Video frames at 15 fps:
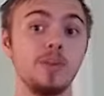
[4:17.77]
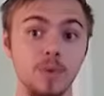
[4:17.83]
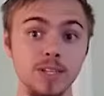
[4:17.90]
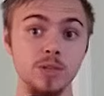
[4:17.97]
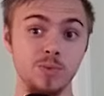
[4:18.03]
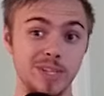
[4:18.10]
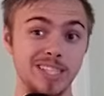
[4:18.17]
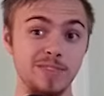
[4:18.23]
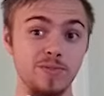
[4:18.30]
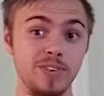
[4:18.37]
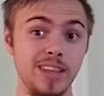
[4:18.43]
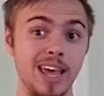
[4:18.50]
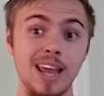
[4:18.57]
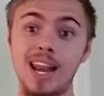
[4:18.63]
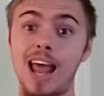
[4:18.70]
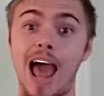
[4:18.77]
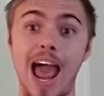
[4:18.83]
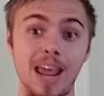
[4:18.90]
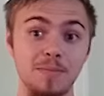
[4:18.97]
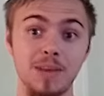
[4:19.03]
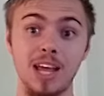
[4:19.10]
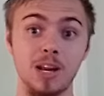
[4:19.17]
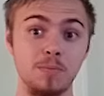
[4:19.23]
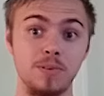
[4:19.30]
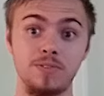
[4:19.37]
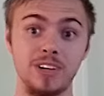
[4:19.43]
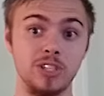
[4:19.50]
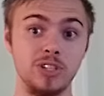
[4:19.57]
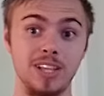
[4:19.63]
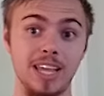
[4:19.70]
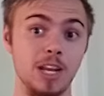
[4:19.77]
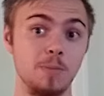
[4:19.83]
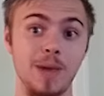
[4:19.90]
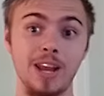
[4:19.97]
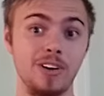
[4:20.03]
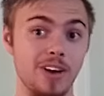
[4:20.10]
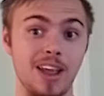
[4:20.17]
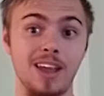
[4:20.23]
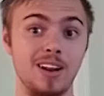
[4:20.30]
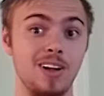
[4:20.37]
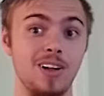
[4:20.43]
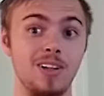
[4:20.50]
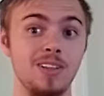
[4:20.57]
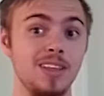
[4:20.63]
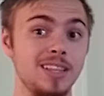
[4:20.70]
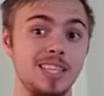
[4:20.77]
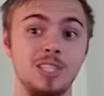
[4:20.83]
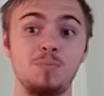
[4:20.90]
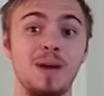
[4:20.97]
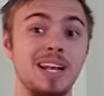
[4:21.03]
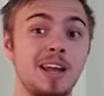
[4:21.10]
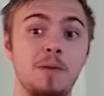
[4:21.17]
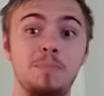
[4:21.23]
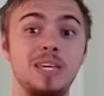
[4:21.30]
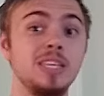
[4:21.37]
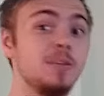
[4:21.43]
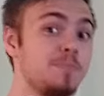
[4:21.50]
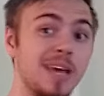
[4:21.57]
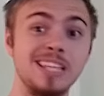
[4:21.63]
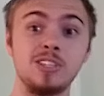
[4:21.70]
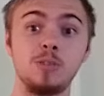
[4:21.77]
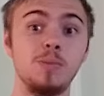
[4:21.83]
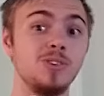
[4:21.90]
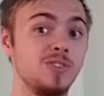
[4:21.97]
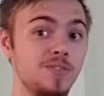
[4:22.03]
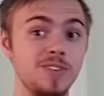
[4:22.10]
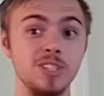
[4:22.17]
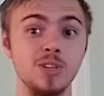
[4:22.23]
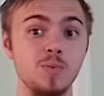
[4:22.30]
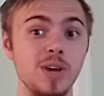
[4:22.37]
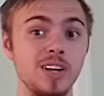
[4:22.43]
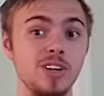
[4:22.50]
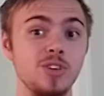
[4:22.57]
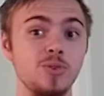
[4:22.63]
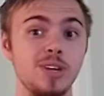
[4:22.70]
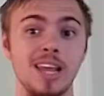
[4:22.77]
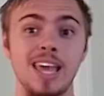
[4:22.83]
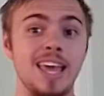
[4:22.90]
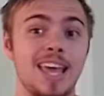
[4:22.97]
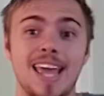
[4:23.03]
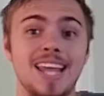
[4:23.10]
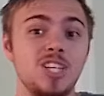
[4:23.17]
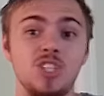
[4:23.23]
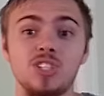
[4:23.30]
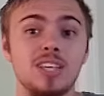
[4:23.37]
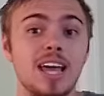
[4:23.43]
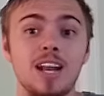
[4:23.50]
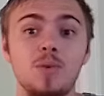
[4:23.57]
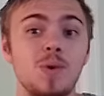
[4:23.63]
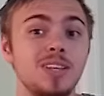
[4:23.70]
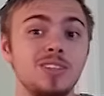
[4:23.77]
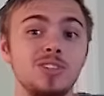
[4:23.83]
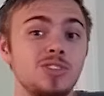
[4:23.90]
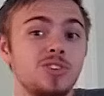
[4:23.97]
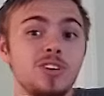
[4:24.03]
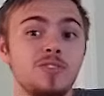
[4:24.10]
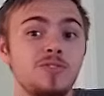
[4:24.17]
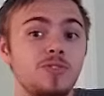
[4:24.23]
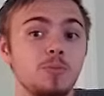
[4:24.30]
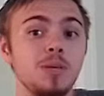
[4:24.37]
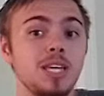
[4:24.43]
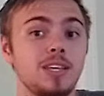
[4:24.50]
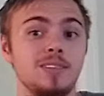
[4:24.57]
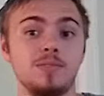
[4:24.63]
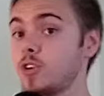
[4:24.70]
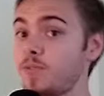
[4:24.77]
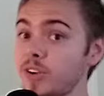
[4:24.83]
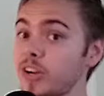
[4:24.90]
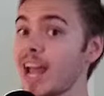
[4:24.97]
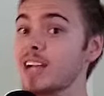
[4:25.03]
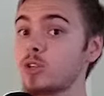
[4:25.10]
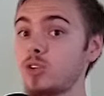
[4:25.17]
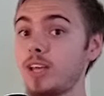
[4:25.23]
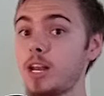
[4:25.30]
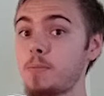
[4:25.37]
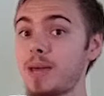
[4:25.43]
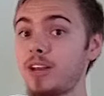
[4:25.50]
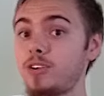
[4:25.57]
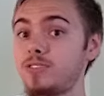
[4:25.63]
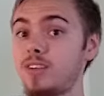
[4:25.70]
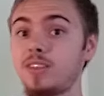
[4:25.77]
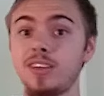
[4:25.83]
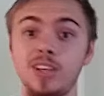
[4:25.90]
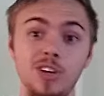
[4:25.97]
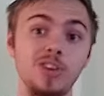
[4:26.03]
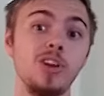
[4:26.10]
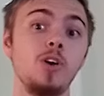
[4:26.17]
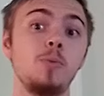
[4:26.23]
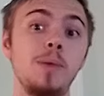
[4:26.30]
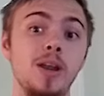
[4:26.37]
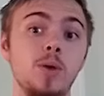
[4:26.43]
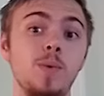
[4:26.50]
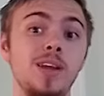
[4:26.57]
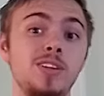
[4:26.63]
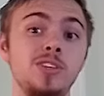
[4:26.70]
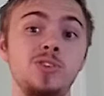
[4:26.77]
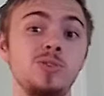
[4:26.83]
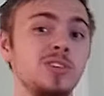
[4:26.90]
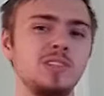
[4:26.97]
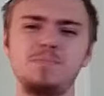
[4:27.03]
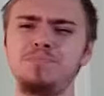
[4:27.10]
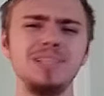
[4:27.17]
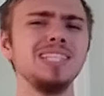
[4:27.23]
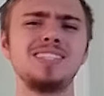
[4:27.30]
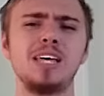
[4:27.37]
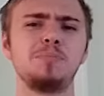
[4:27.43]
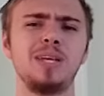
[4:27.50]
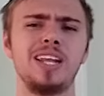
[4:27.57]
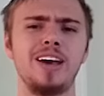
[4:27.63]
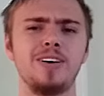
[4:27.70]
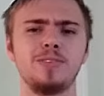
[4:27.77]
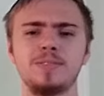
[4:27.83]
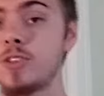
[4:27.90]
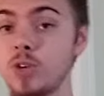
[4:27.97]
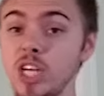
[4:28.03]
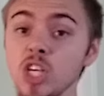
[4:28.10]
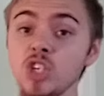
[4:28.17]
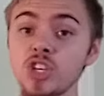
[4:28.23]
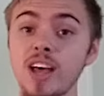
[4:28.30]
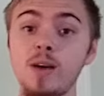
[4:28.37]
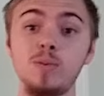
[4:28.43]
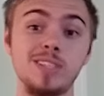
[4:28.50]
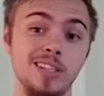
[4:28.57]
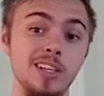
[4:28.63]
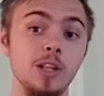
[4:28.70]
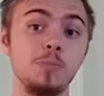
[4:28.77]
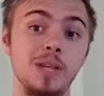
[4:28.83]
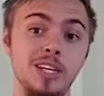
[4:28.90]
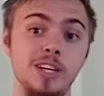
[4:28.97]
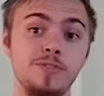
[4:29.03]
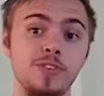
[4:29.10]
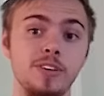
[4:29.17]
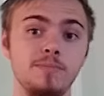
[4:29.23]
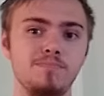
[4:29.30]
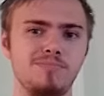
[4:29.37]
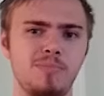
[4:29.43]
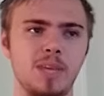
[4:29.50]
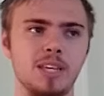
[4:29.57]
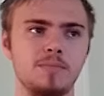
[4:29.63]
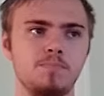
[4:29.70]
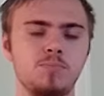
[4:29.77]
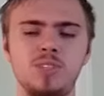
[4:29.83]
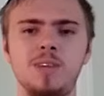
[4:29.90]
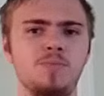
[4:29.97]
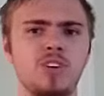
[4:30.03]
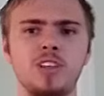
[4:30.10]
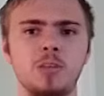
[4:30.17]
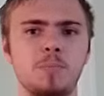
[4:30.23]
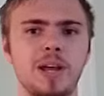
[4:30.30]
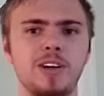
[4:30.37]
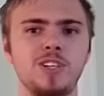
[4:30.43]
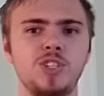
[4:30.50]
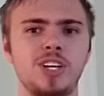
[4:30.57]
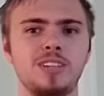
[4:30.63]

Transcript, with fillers: Now there was a reason for that. I'm not a professional animator at all. This might not be the best or most efficient way to do it. It's just kind of what looked good for me. So if you're an actual animator or something and you know a better way to do this, please let me know. So each shot was a little bit different, except for all the Perry